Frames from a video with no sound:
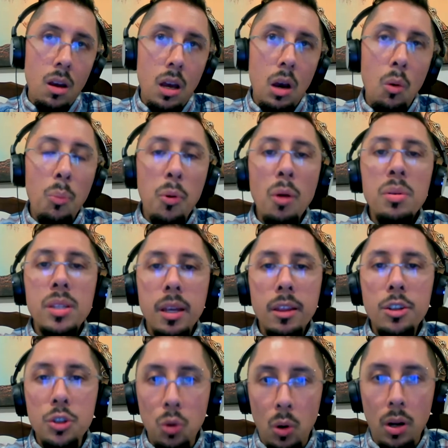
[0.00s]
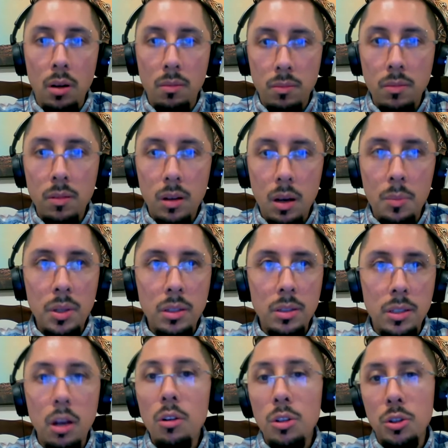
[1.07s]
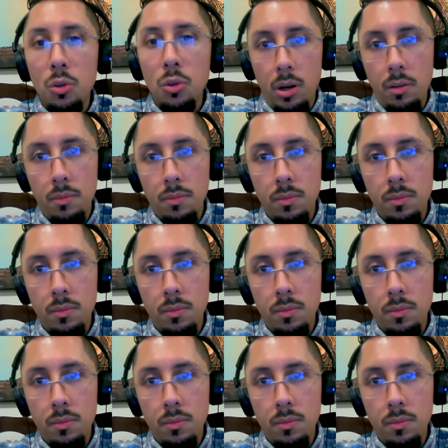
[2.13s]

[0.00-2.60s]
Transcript: will probably say the story. I mean, telling the story.